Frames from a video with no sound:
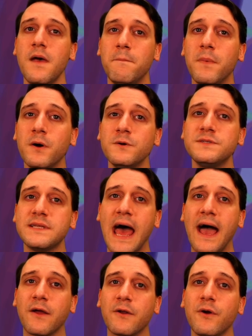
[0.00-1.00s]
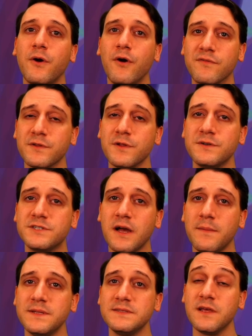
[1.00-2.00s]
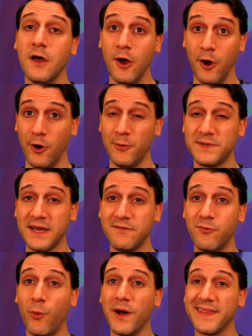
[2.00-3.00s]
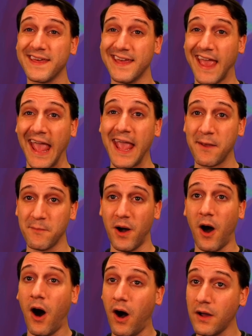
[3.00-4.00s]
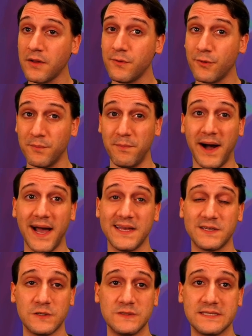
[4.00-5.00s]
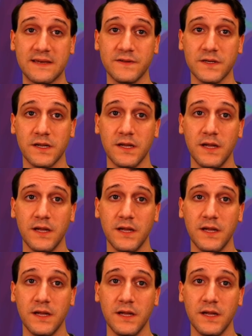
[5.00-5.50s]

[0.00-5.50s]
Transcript: Most aggro Overload Shamans hope to have won the game on or by turn 7,